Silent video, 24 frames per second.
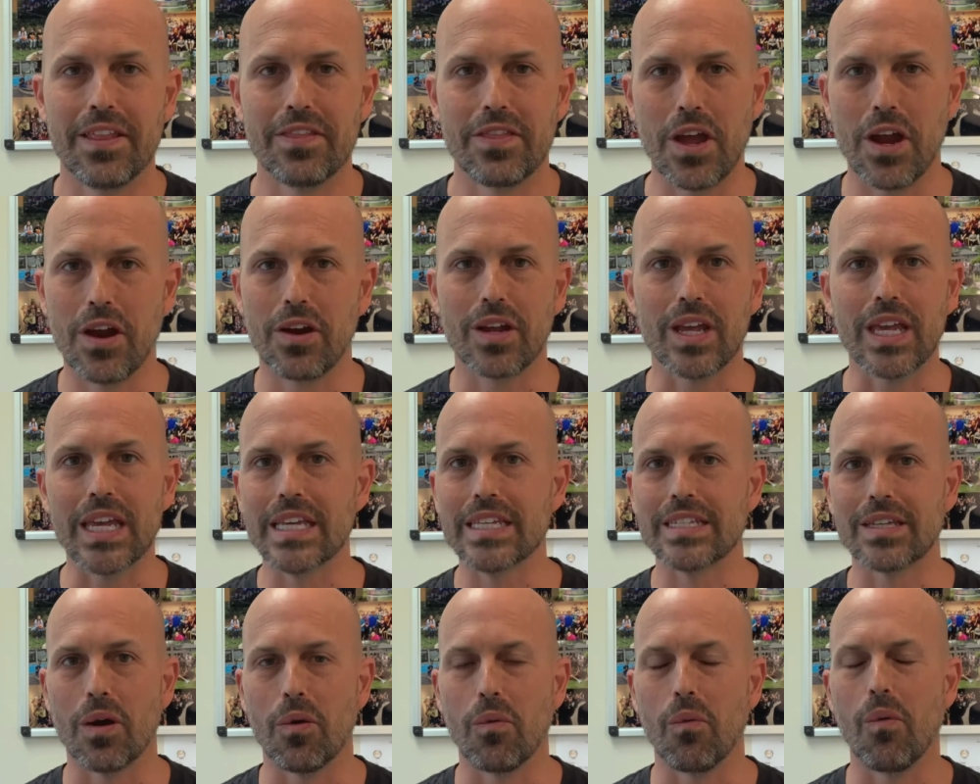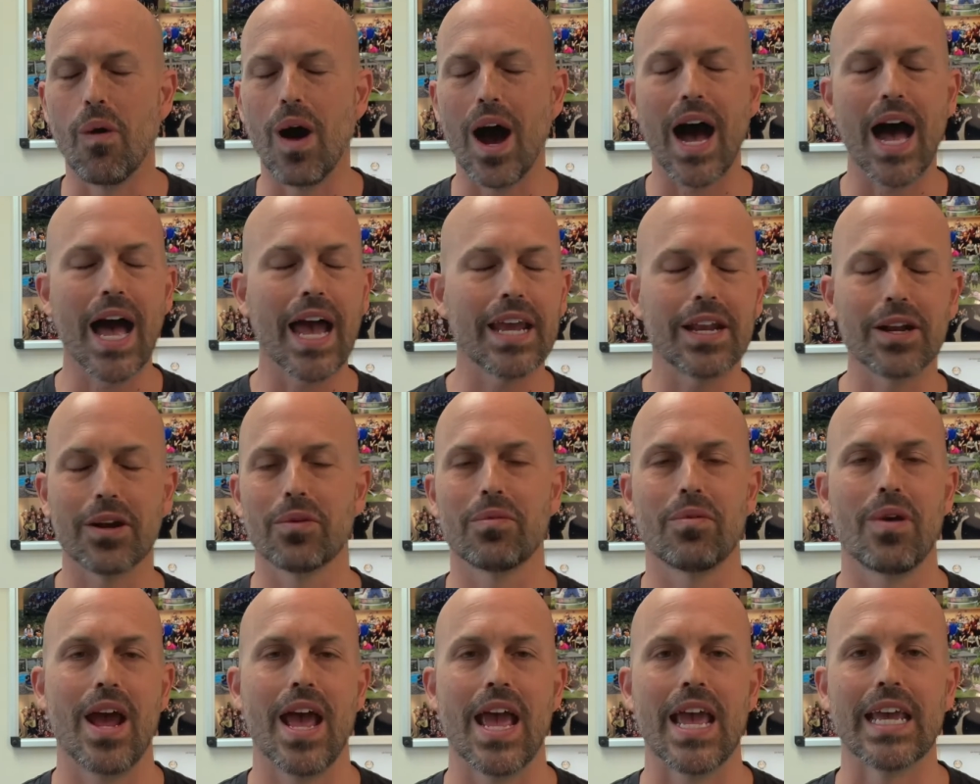there is a wide
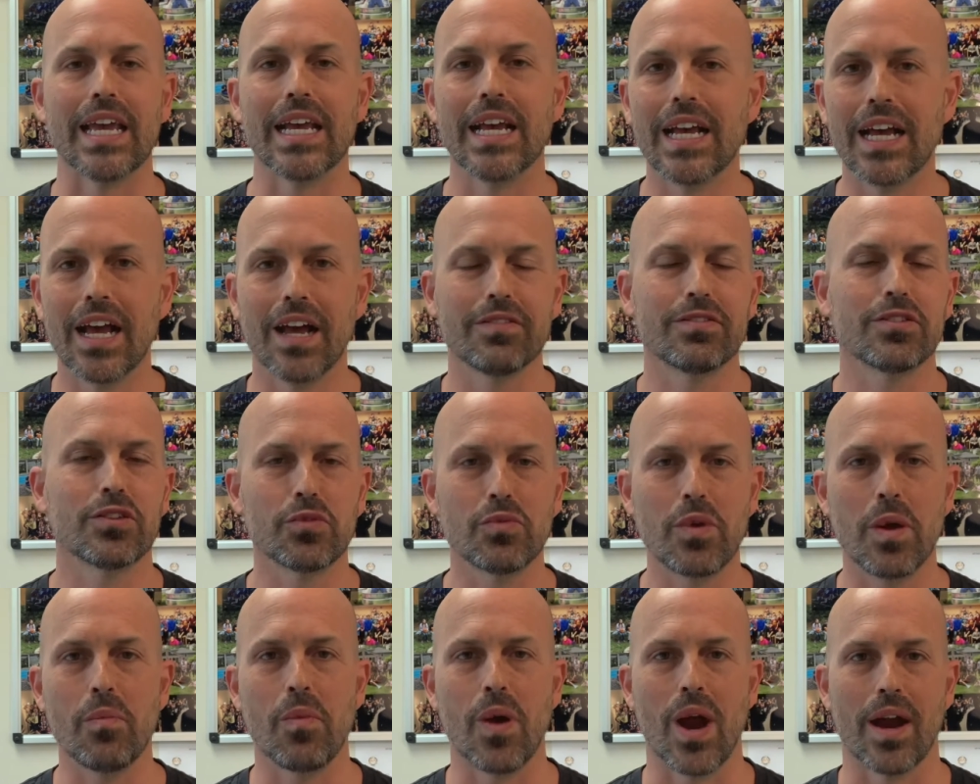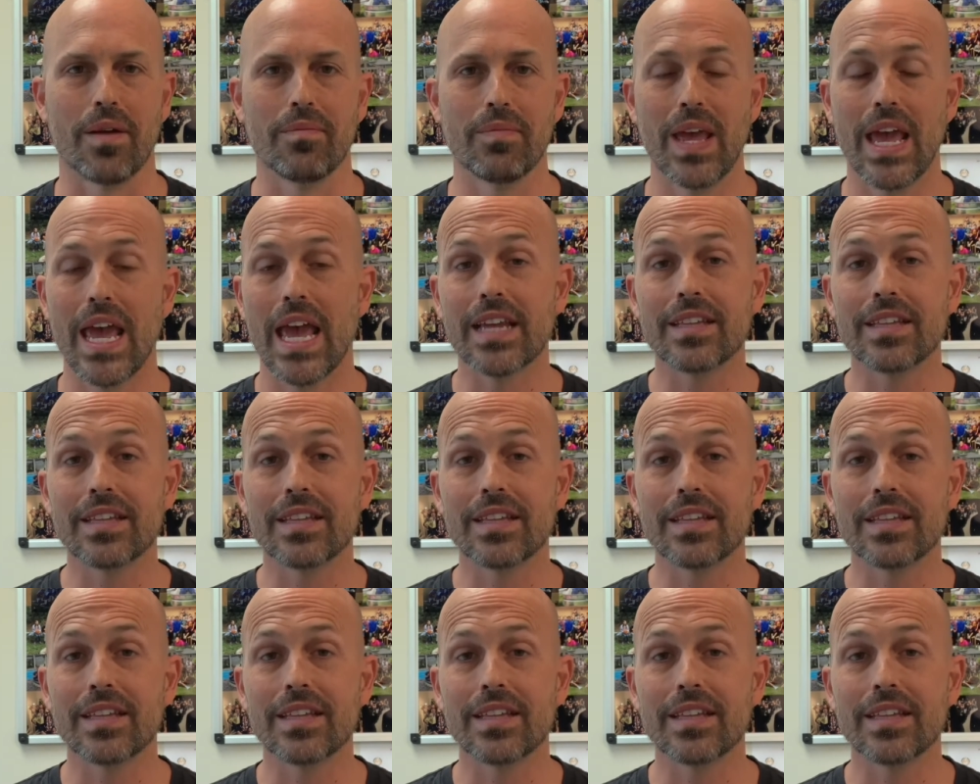array of swimwear.